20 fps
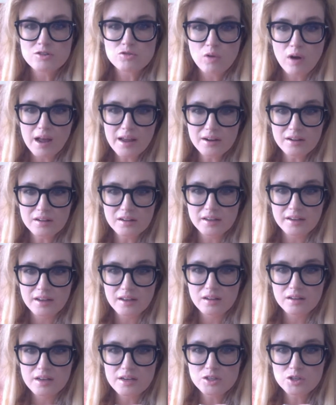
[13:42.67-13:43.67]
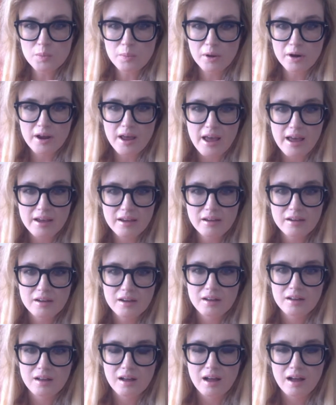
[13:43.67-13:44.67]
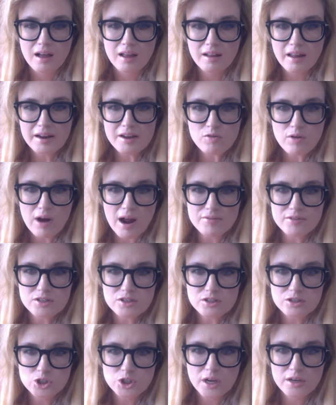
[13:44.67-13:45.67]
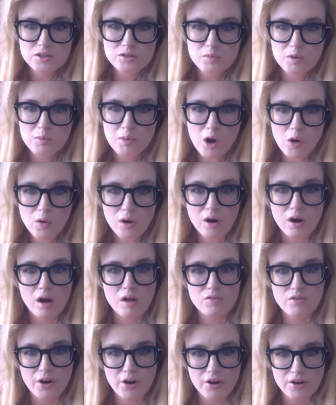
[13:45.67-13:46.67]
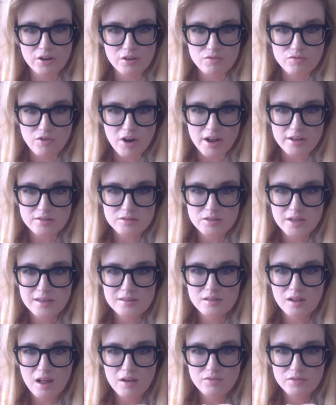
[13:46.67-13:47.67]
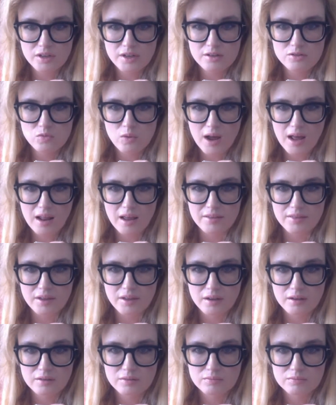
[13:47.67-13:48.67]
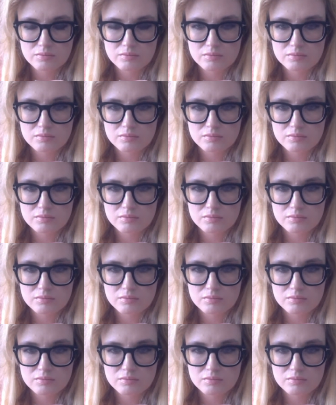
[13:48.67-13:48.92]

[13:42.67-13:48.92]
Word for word: That's right, Aaliyah. Lisa Bonet, uh, Lenny Kravitz, and Jason Momoa are all very good friends. That's lovely as well, I think.